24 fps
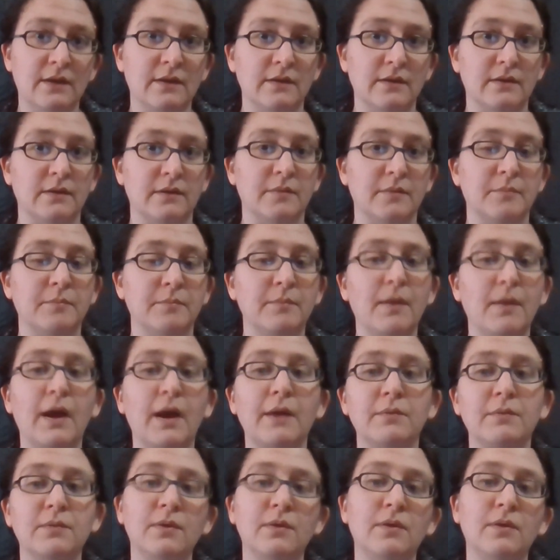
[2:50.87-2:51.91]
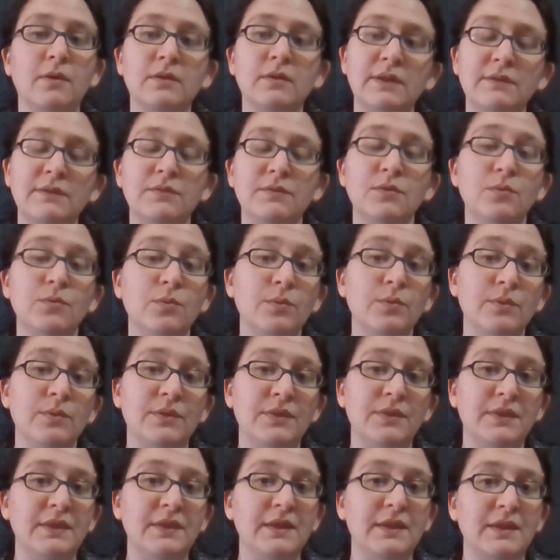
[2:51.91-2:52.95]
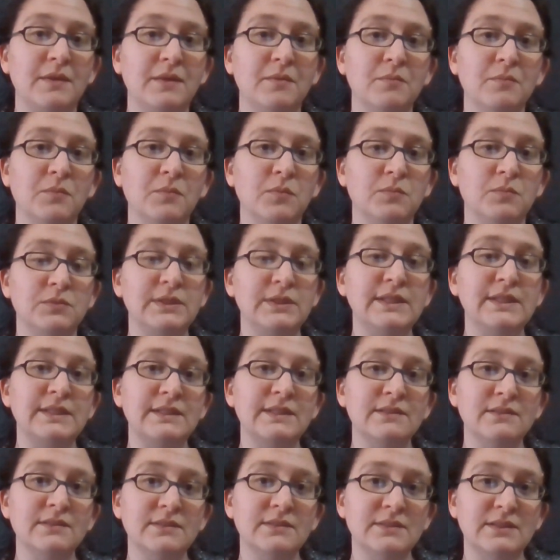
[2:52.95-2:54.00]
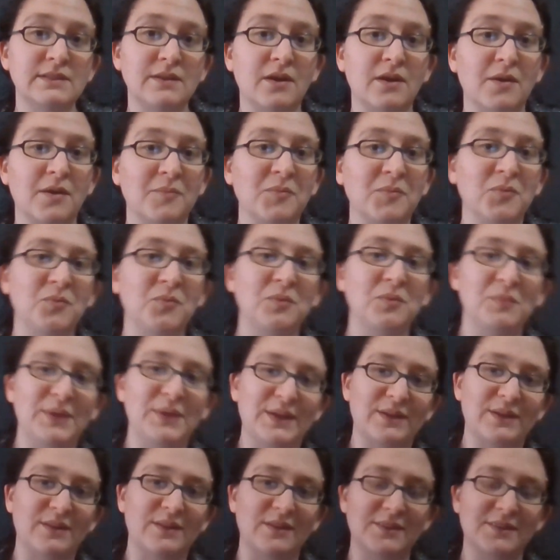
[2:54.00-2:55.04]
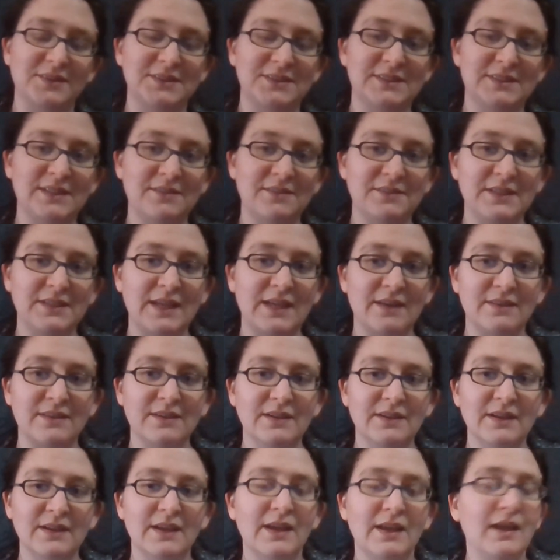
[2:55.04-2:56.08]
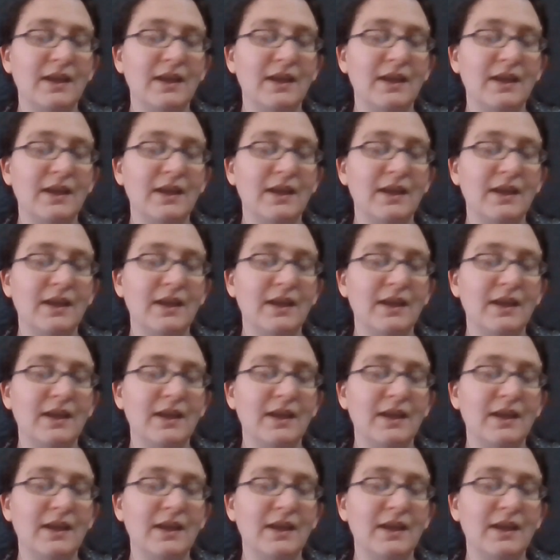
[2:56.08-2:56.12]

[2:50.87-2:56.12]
I will give you the details when we get all our stuff together.